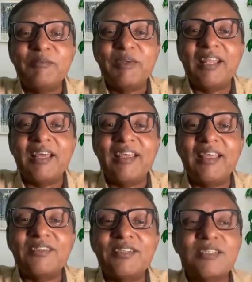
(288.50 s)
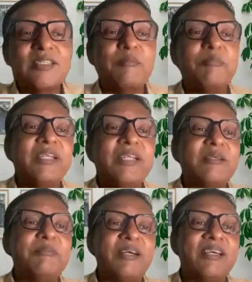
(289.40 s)
When I had just
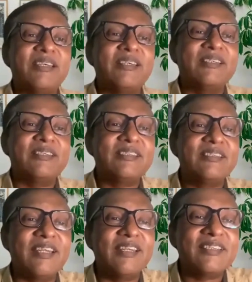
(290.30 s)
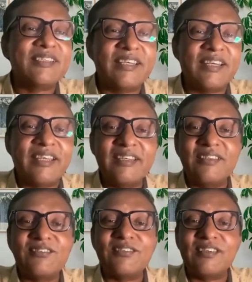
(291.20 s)
completed my 10th grade,
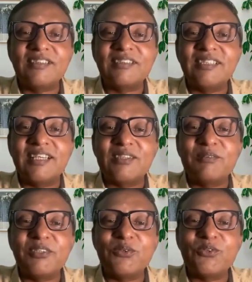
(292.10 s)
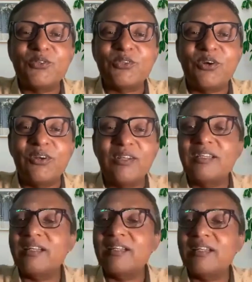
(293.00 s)
SSLC as we used to call it
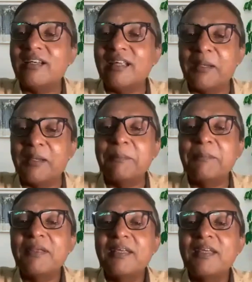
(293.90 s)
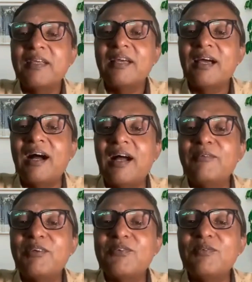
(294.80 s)
at that time, I
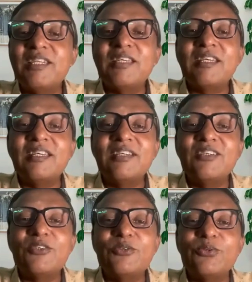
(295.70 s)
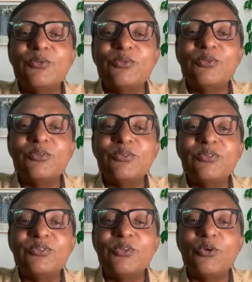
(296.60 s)
was very keen to
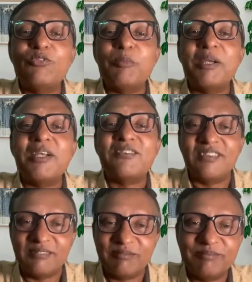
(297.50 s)
go for medicine.